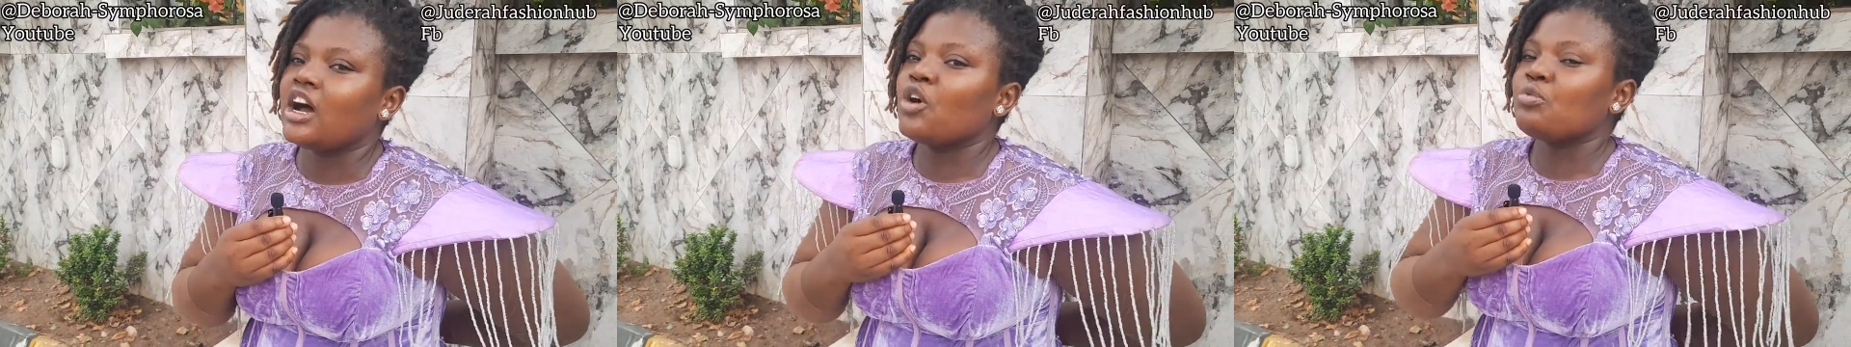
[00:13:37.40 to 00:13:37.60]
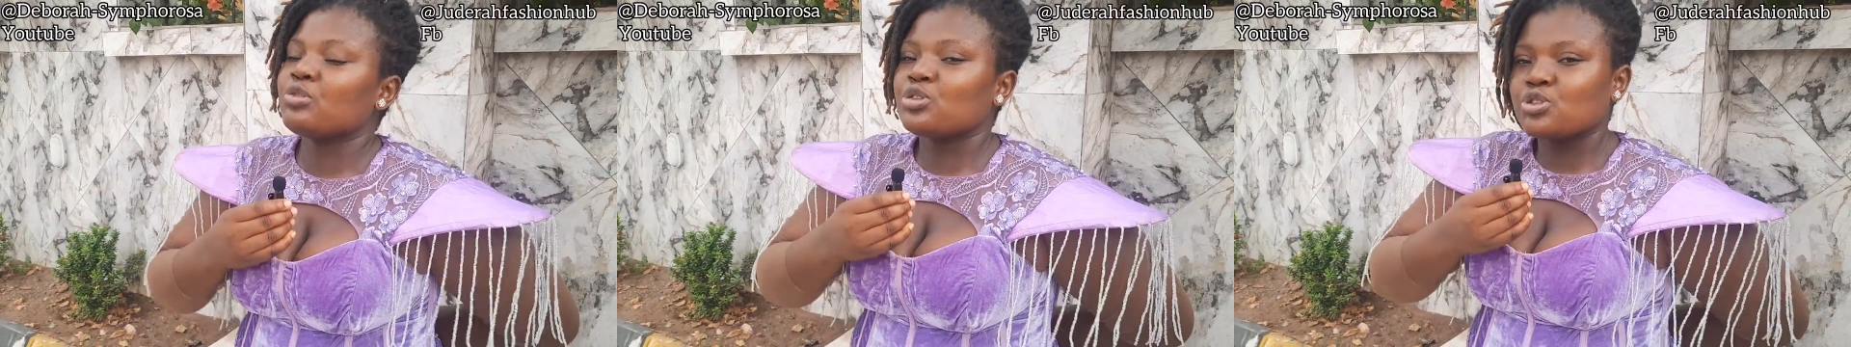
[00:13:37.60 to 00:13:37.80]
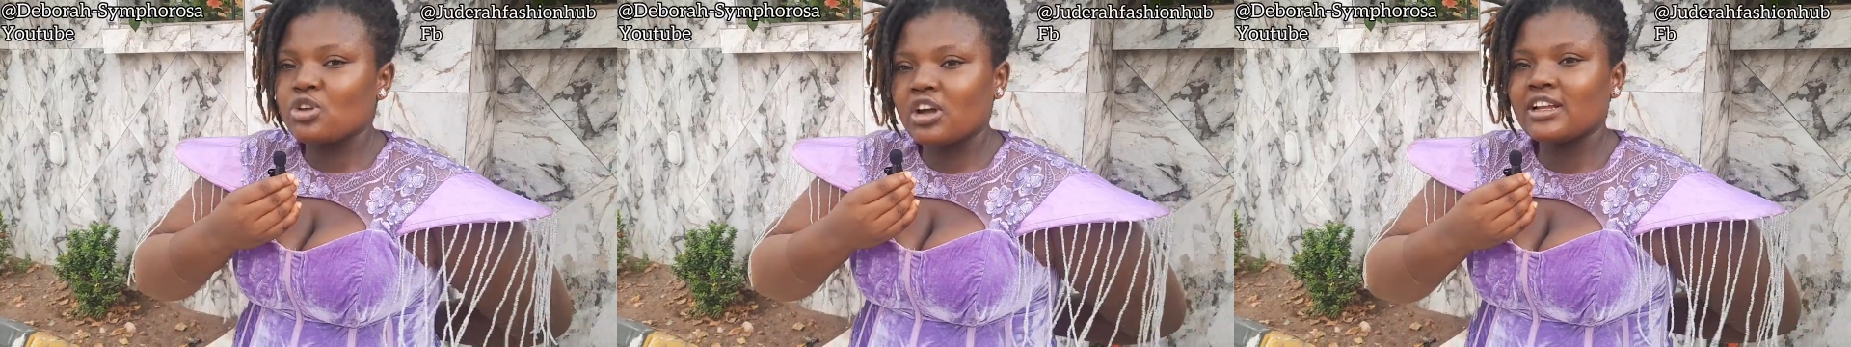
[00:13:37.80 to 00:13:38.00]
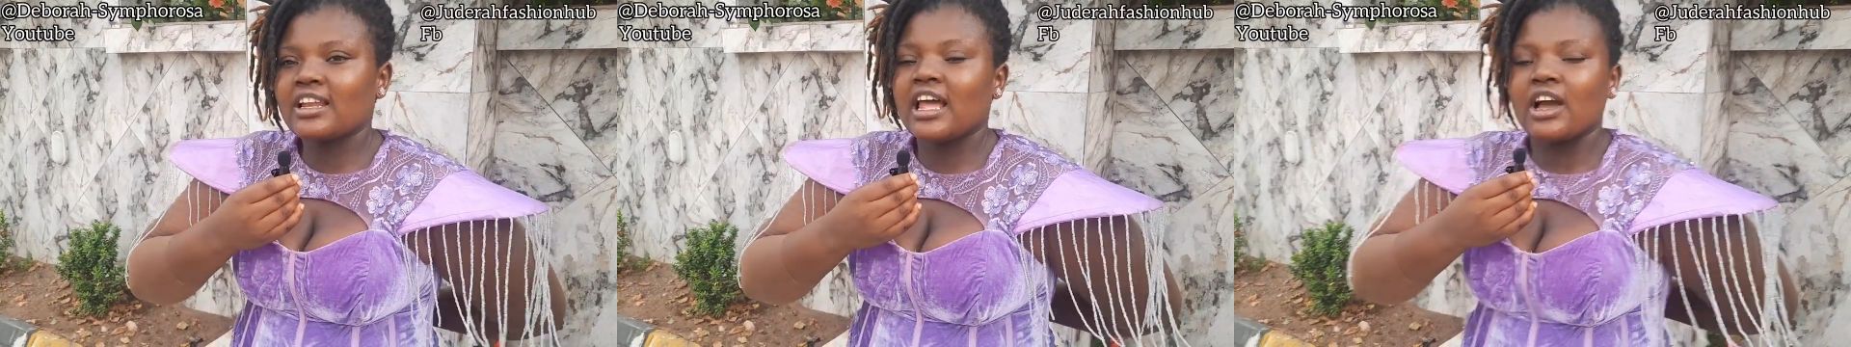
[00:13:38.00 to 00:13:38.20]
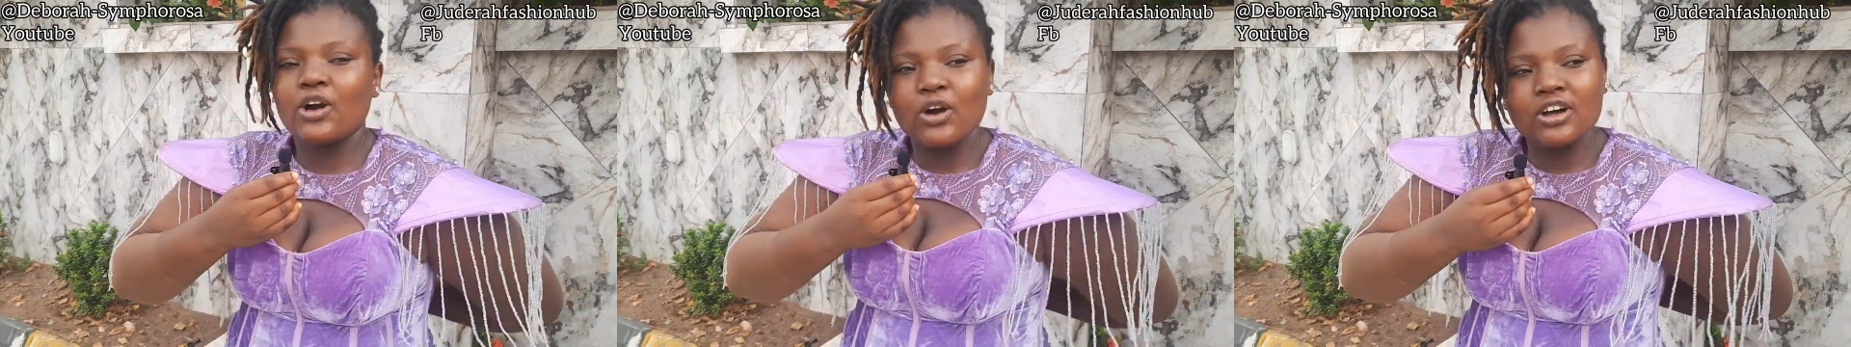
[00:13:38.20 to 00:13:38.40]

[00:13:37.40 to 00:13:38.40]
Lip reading: that will be sewing like